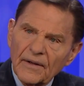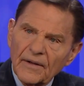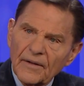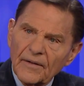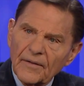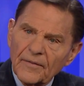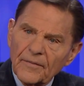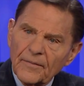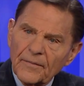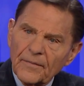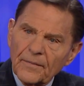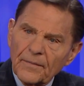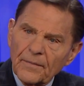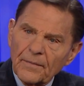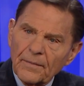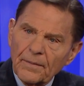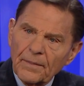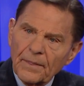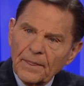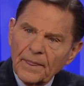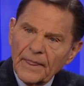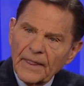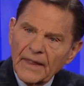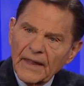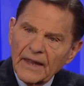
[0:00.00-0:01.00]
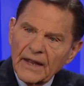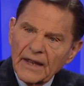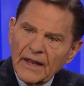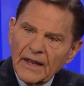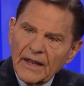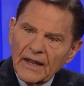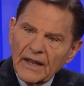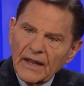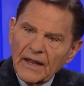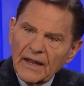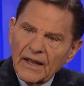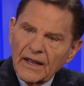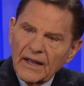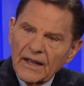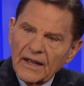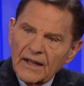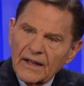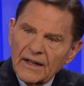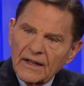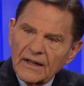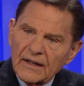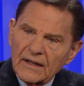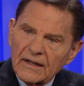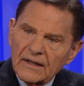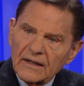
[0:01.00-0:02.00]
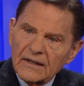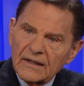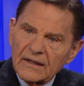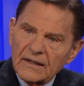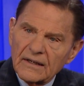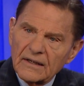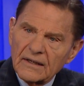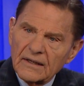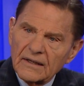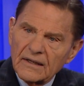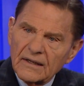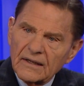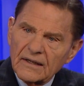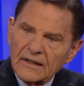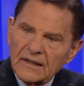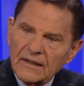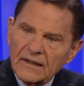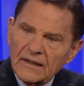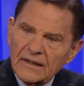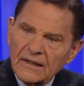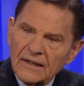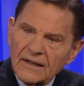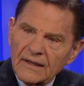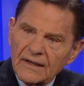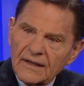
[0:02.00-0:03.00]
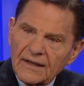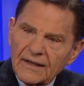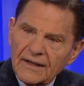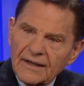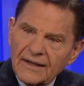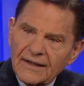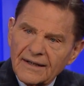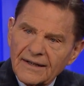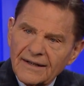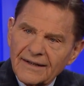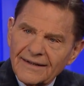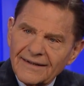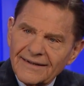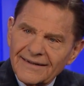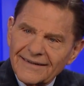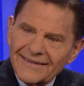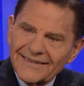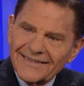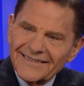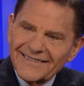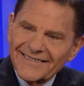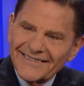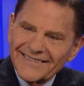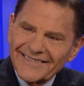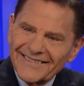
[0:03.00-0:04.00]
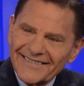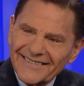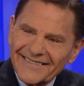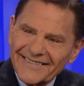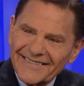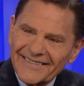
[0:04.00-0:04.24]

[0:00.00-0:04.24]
No one is speaking in this clip.